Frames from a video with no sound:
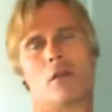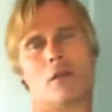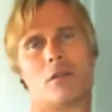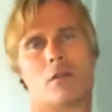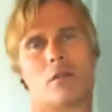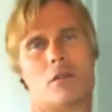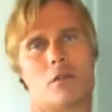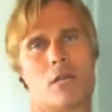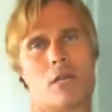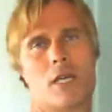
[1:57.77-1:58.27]

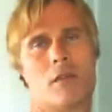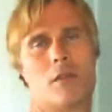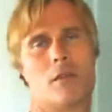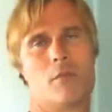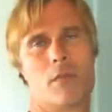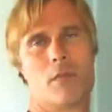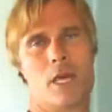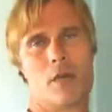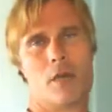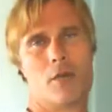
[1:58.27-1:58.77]
so that the
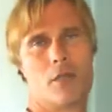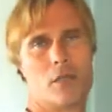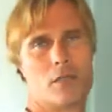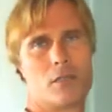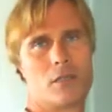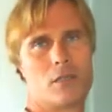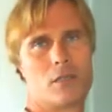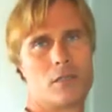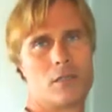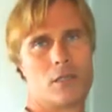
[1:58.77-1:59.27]
batter
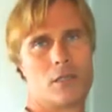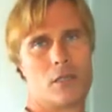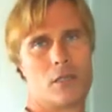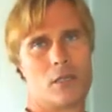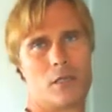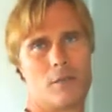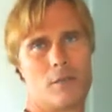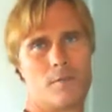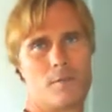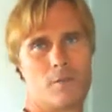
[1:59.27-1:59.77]
doesn't
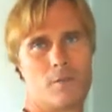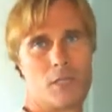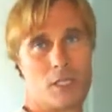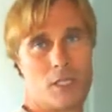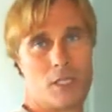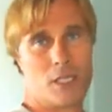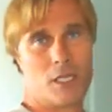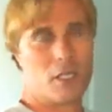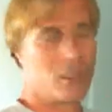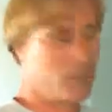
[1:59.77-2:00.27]
stick.